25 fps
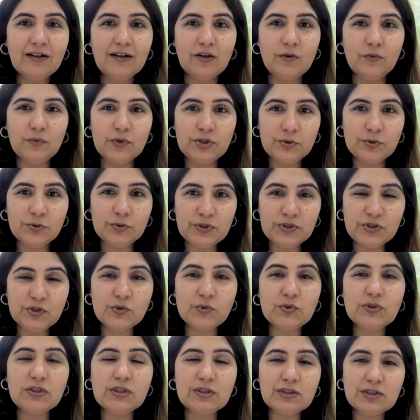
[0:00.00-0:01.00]
which was
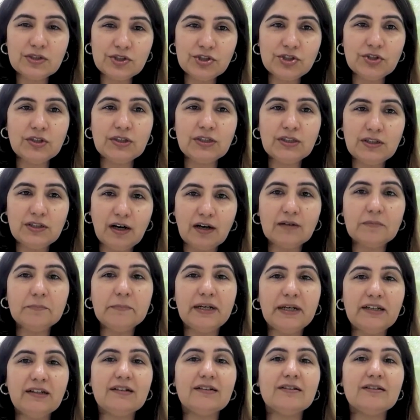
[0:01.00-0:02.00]
to nurture young
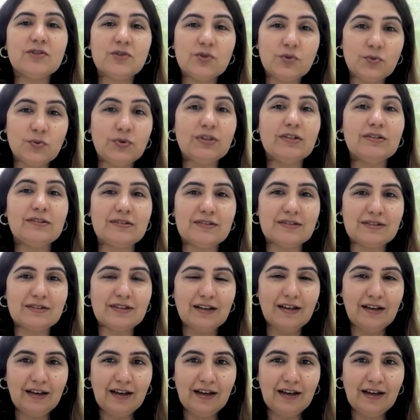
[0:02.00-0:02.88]
medical students.